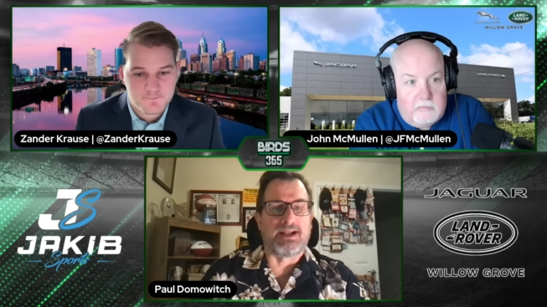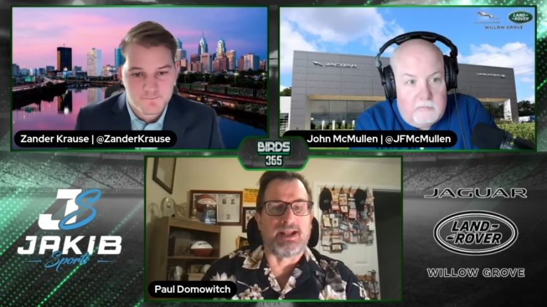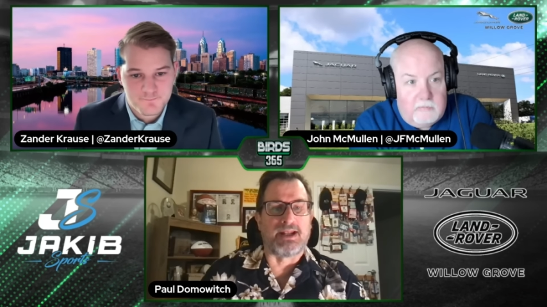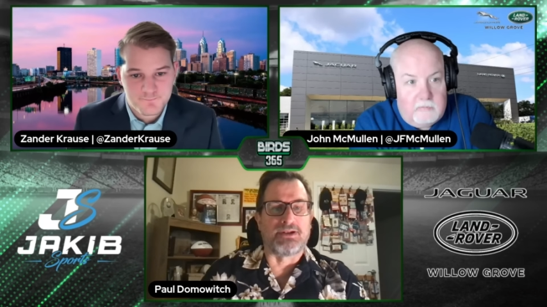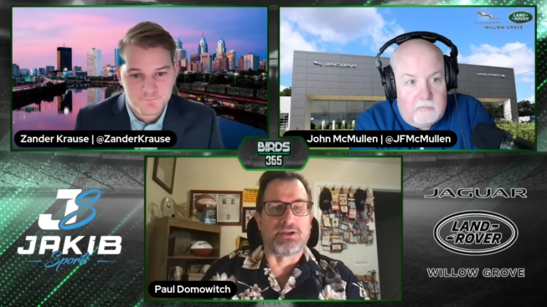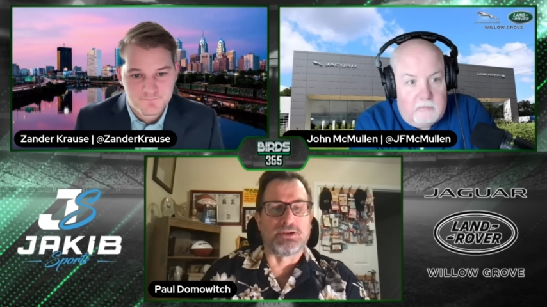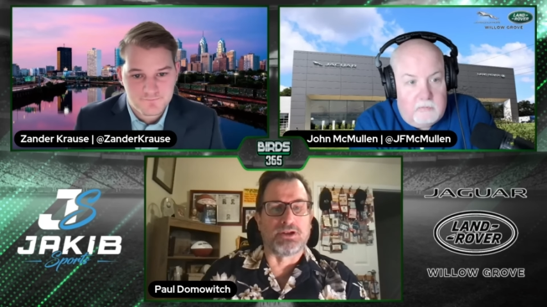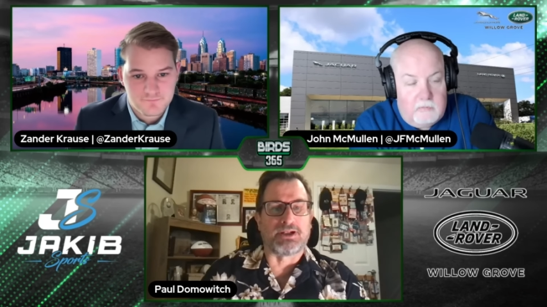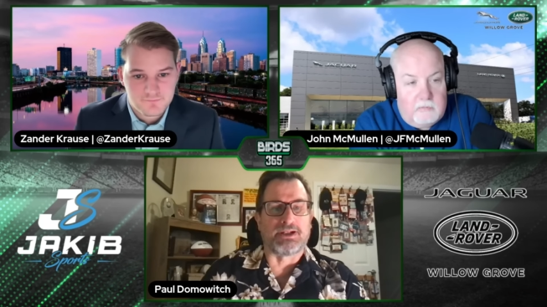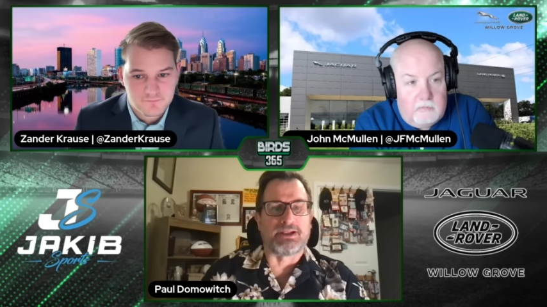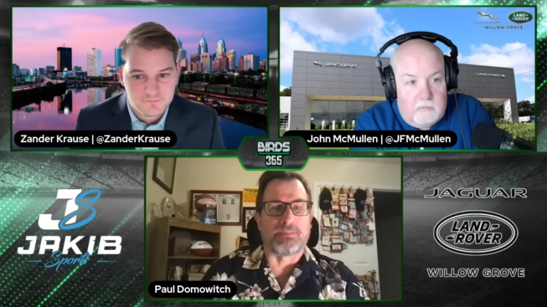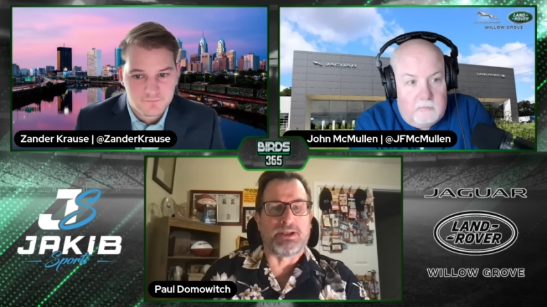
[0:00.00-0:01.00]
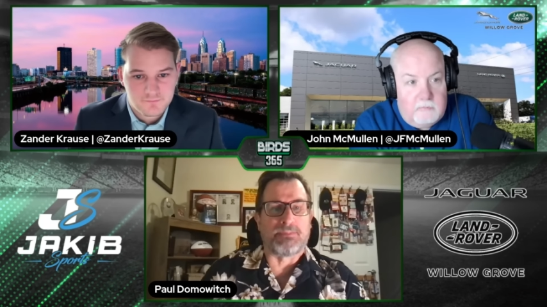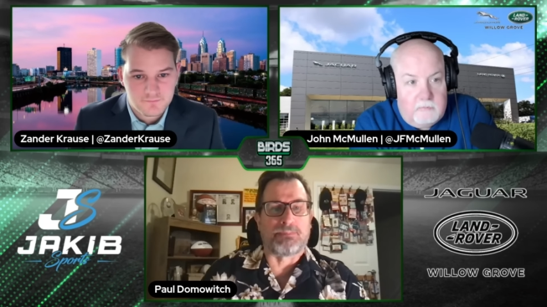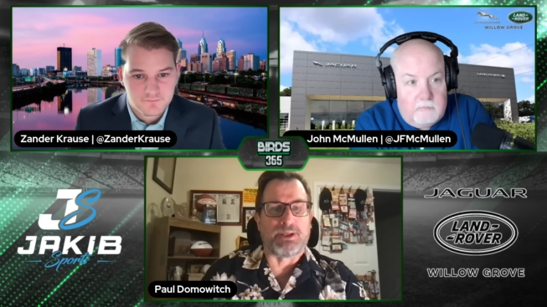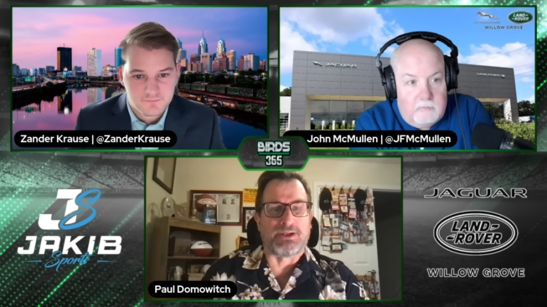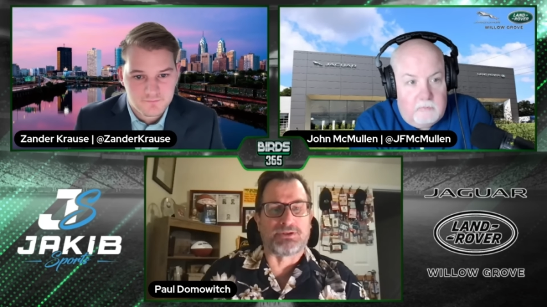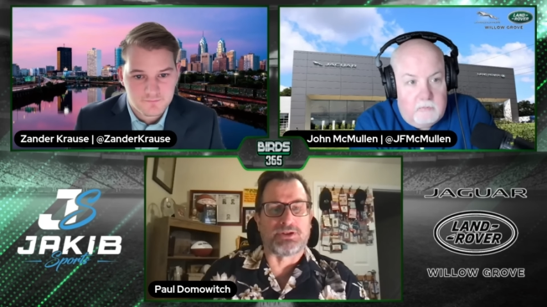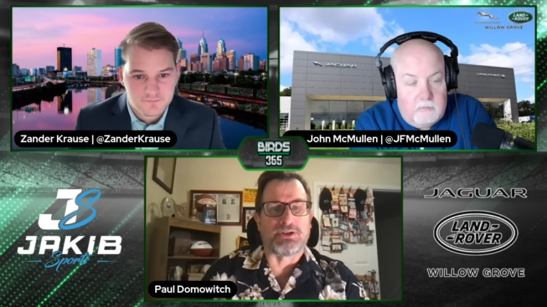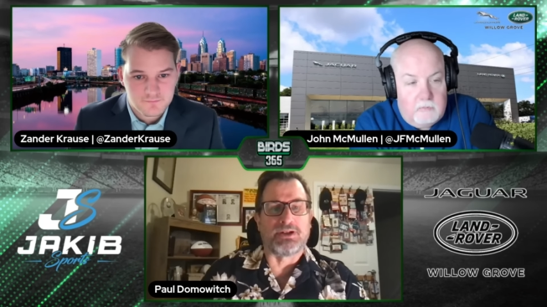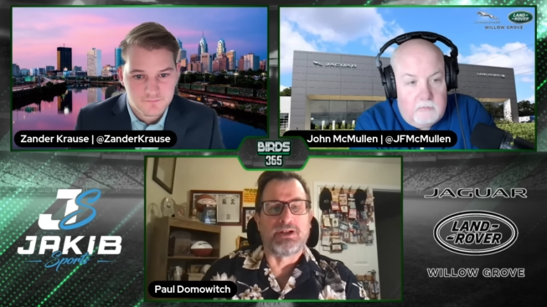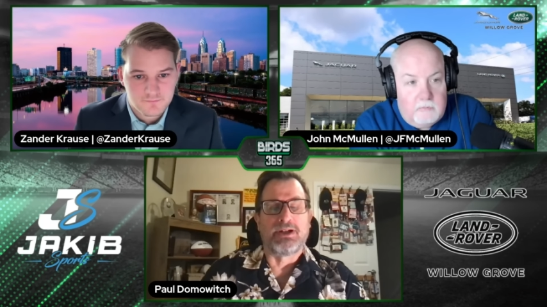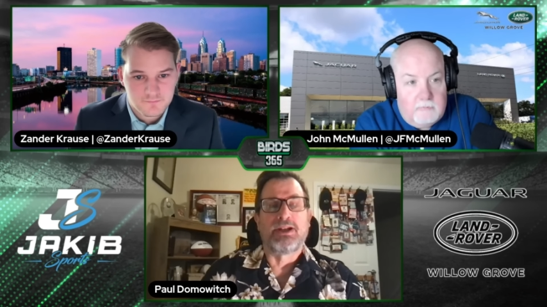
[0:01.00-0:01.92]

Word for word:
Speaker 1: and, and you're looking at the big picture.